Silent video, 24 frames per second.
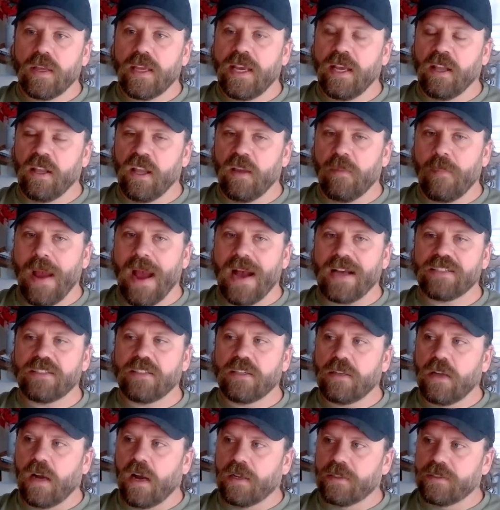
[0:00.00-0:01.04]
killing
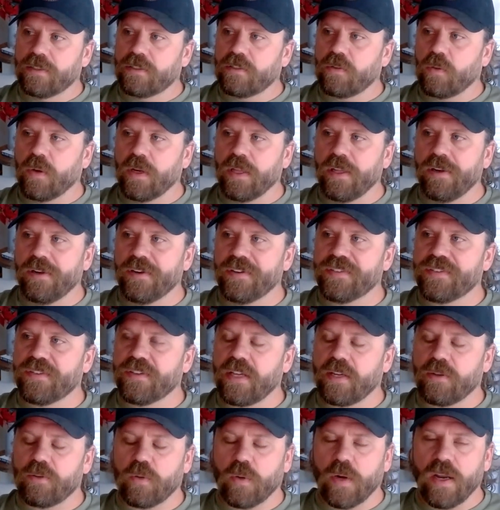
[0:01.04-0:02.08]
mastodons
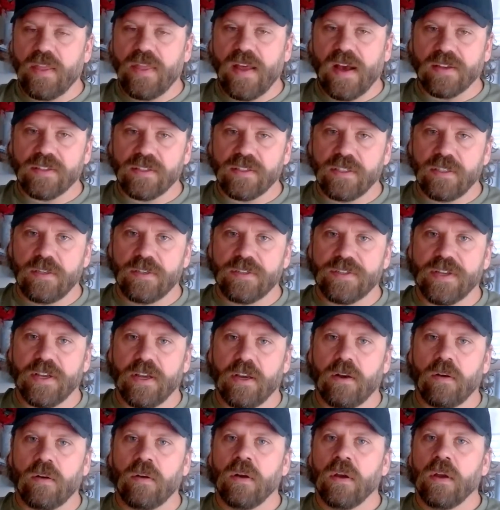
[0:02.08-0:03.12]
20,000 years
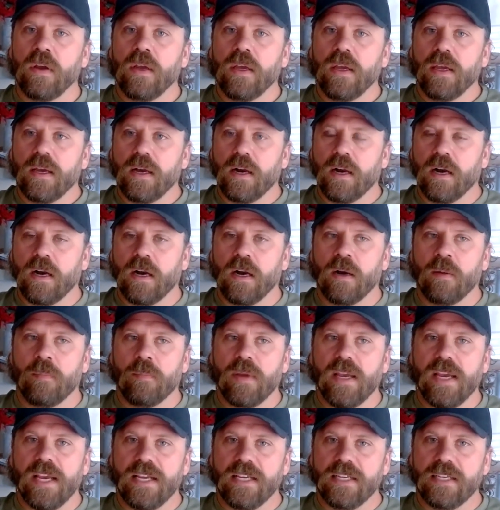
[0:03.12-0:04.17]
ago,
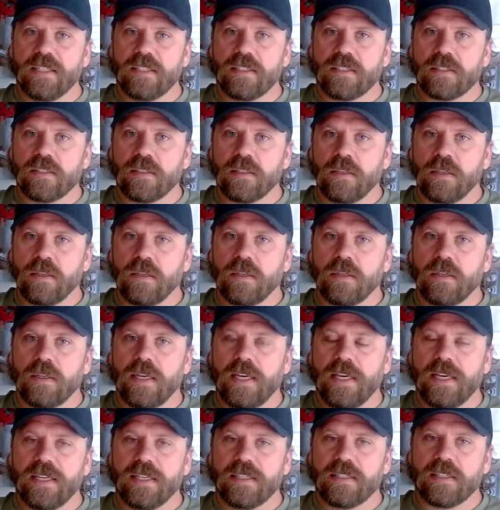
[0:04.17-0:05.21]
is
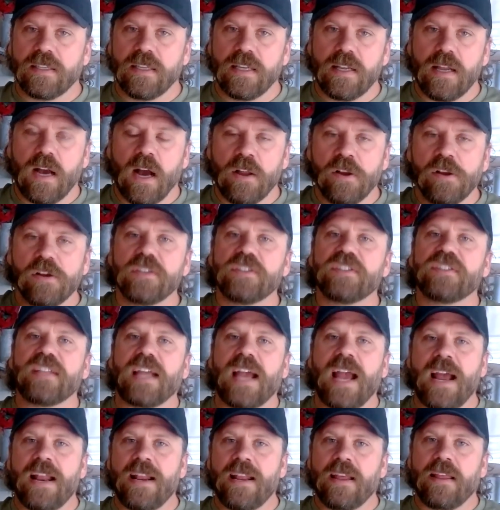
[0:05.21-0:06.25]

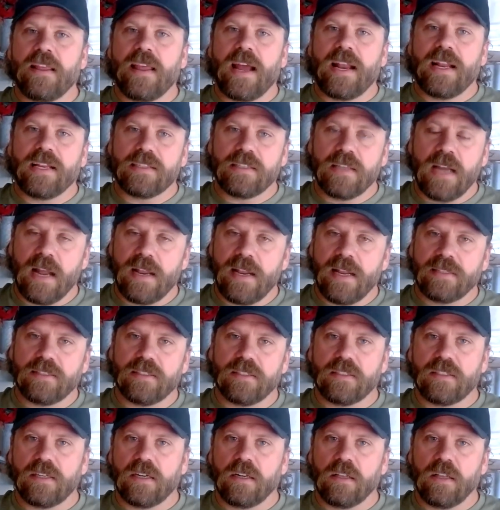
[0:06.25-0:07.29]
understanding that it's not
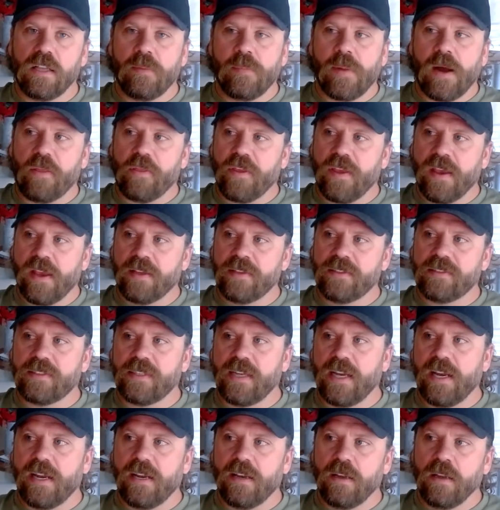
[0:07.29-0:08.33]
necessarily about the end
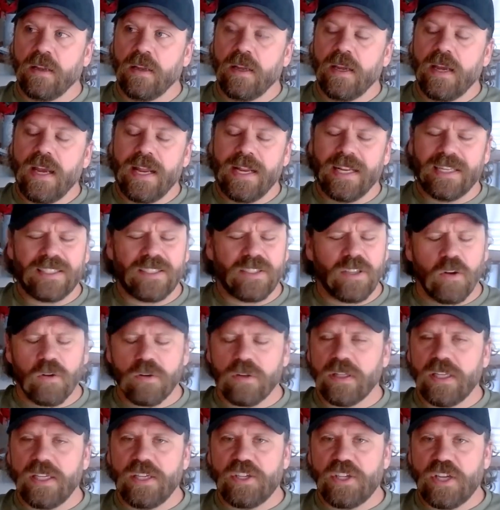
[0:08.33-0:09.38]
state. And it's so
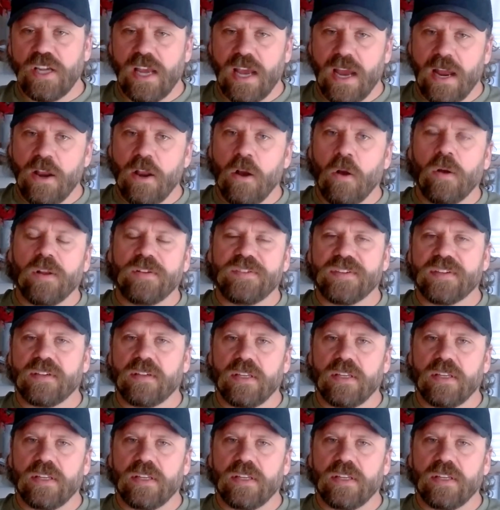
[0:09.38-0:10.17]
cliche. I know it's